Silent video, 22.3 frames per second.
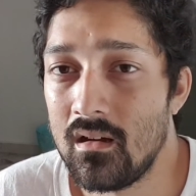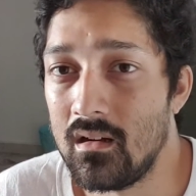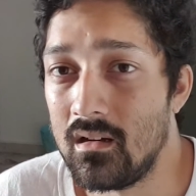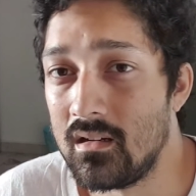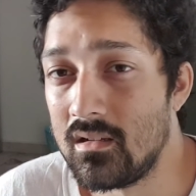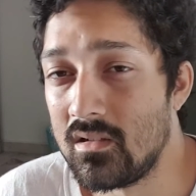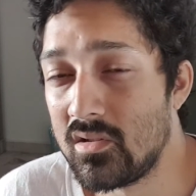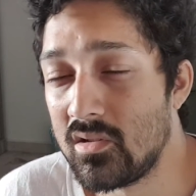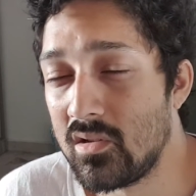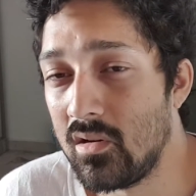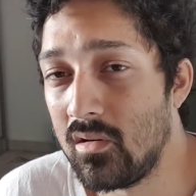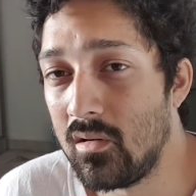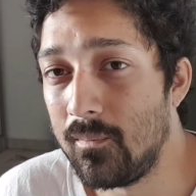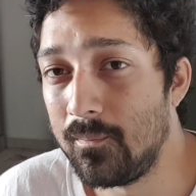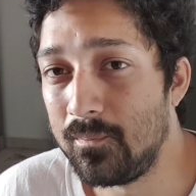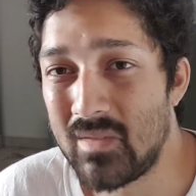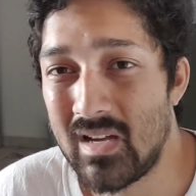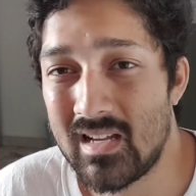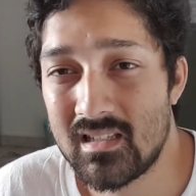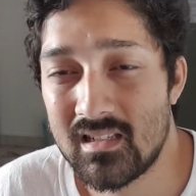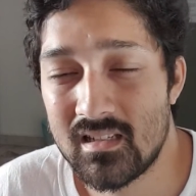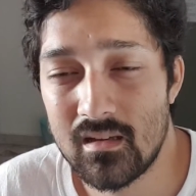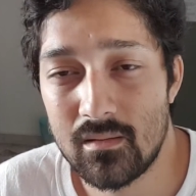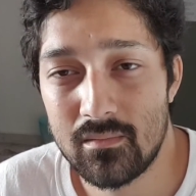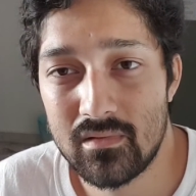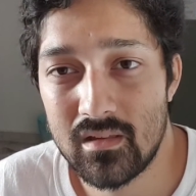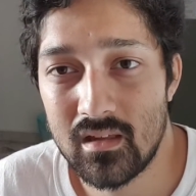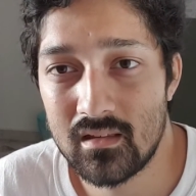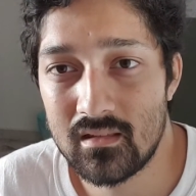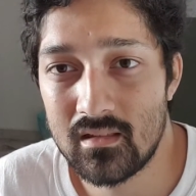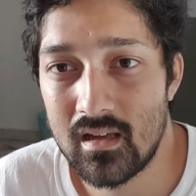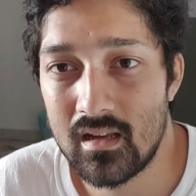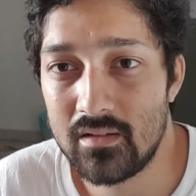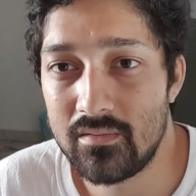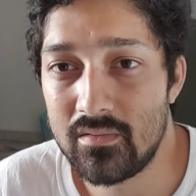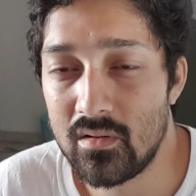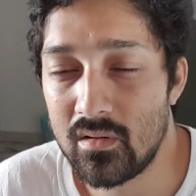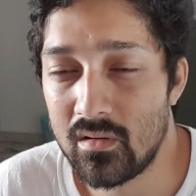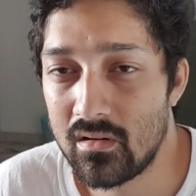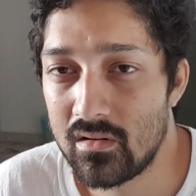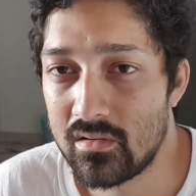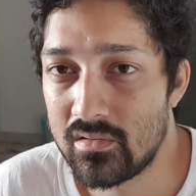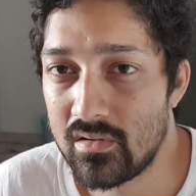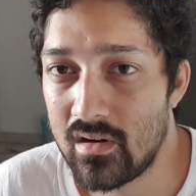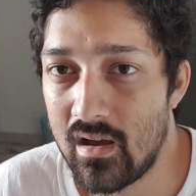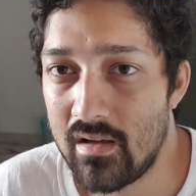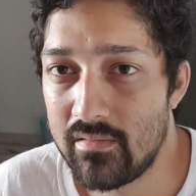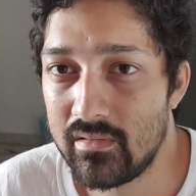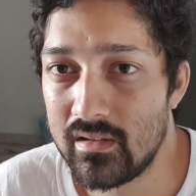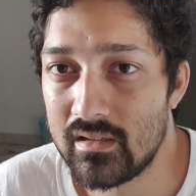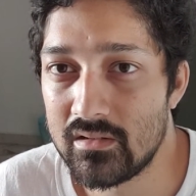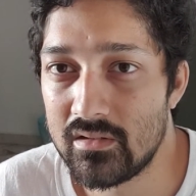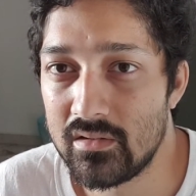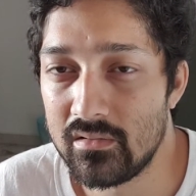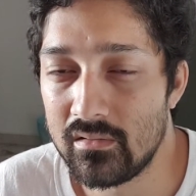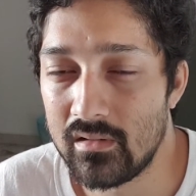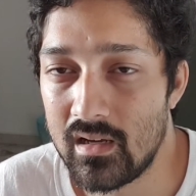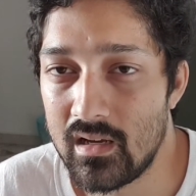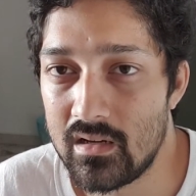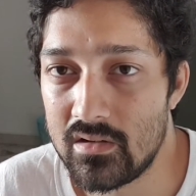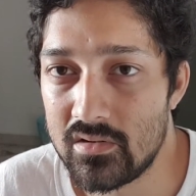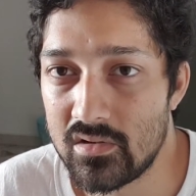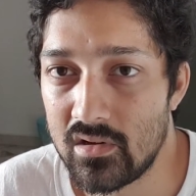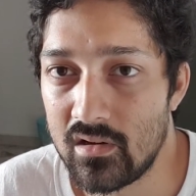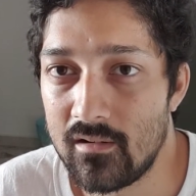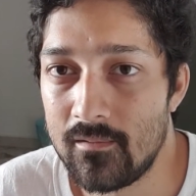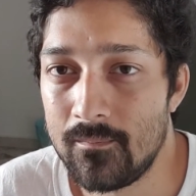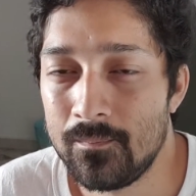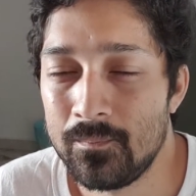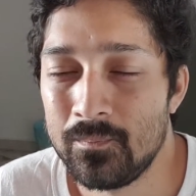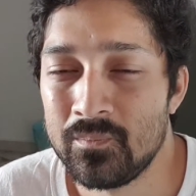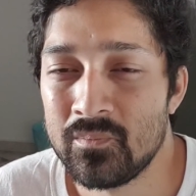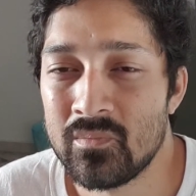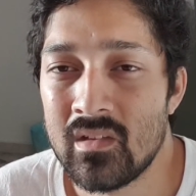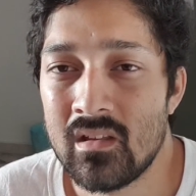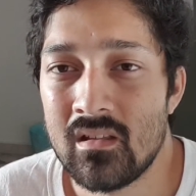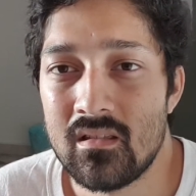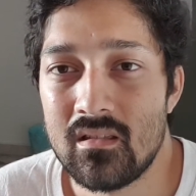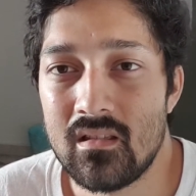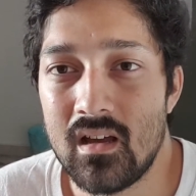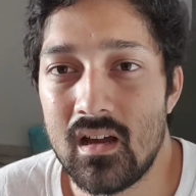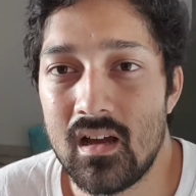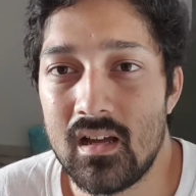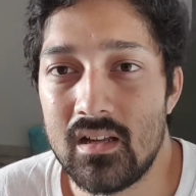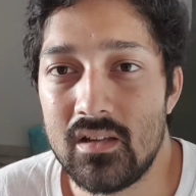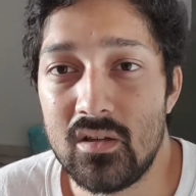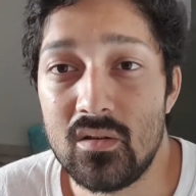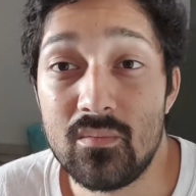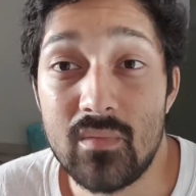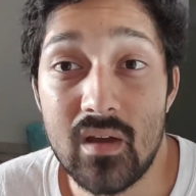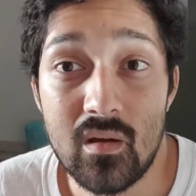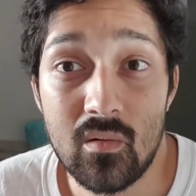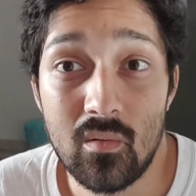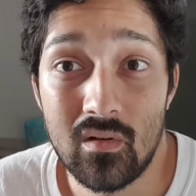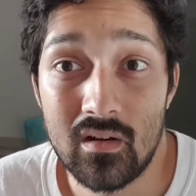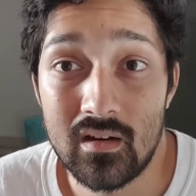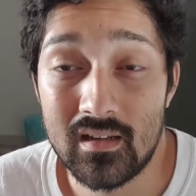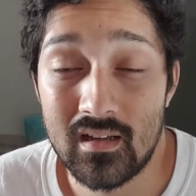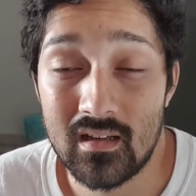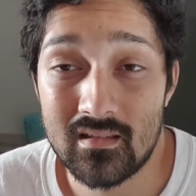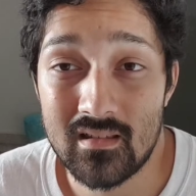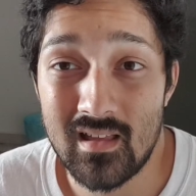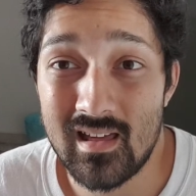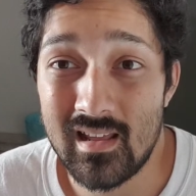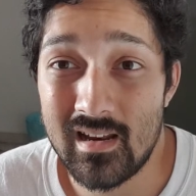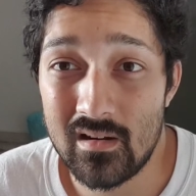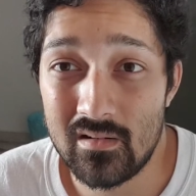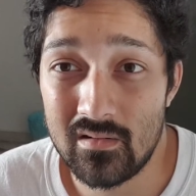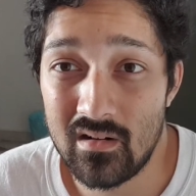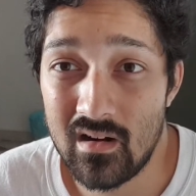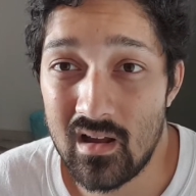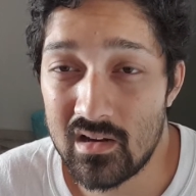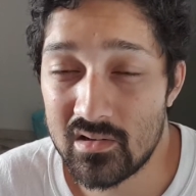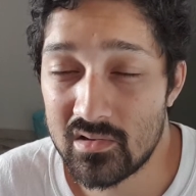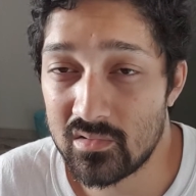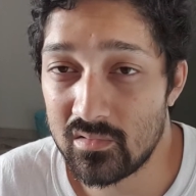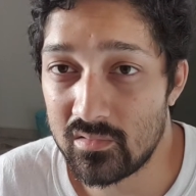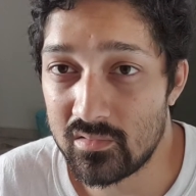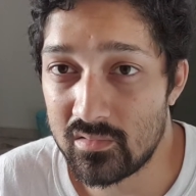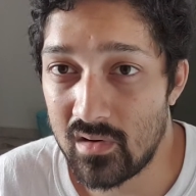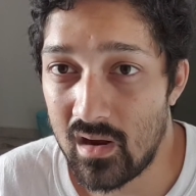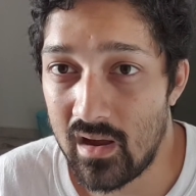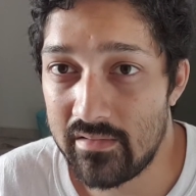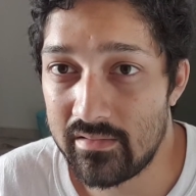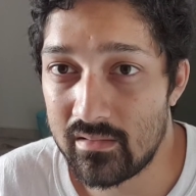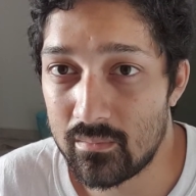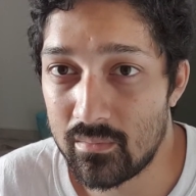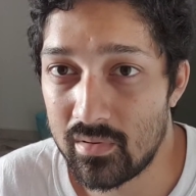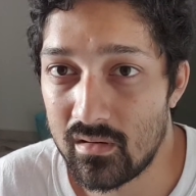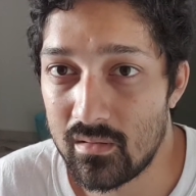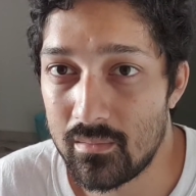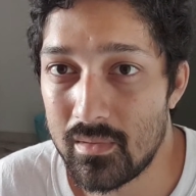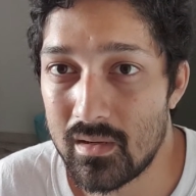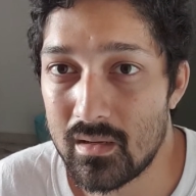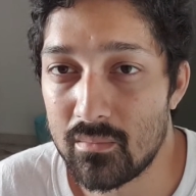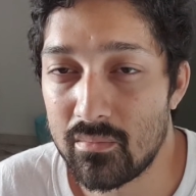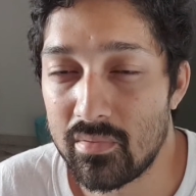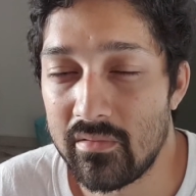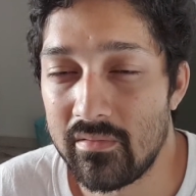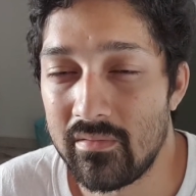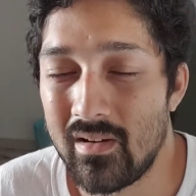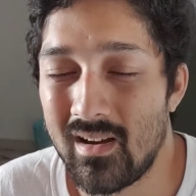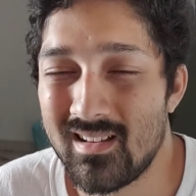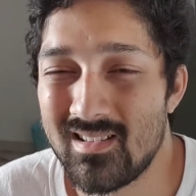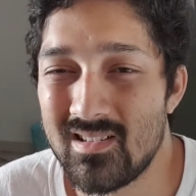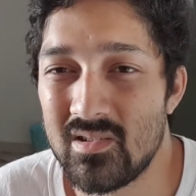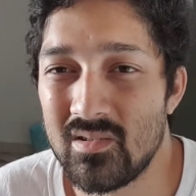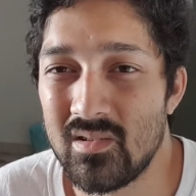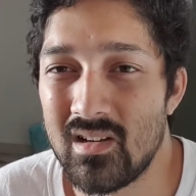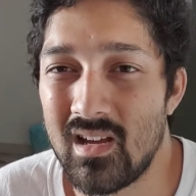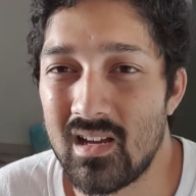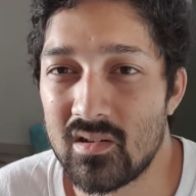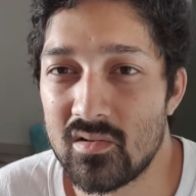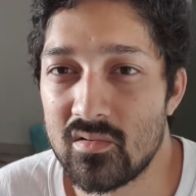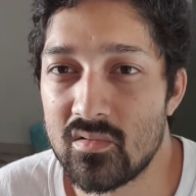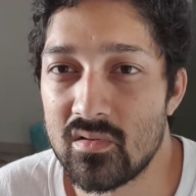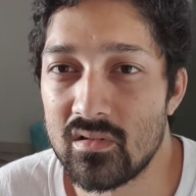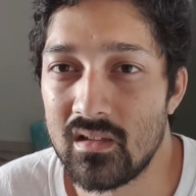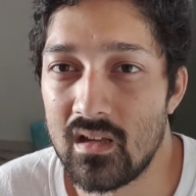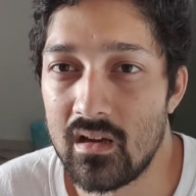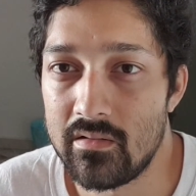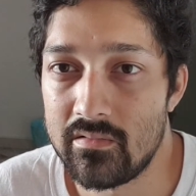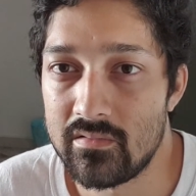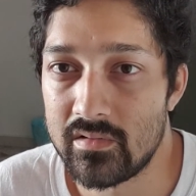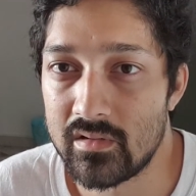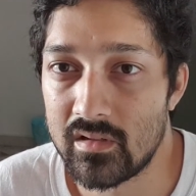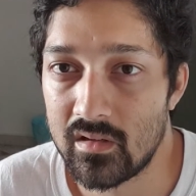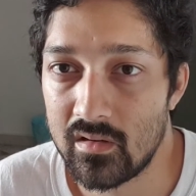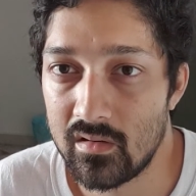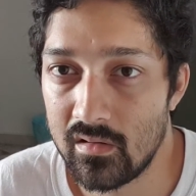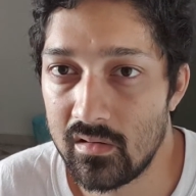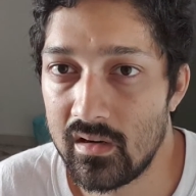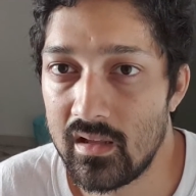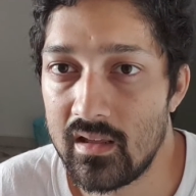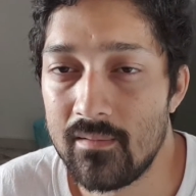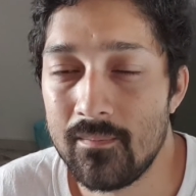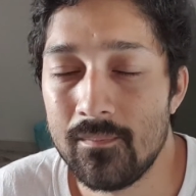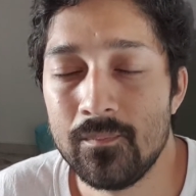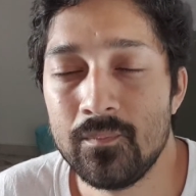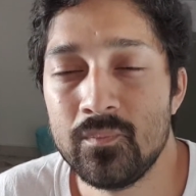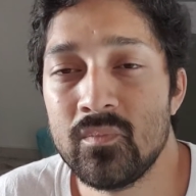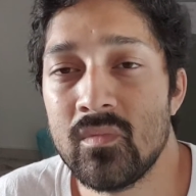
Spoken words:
So that's something that if you are traveling to Asia, that you may want to get that international driving permit. It provides you an extra layer of security.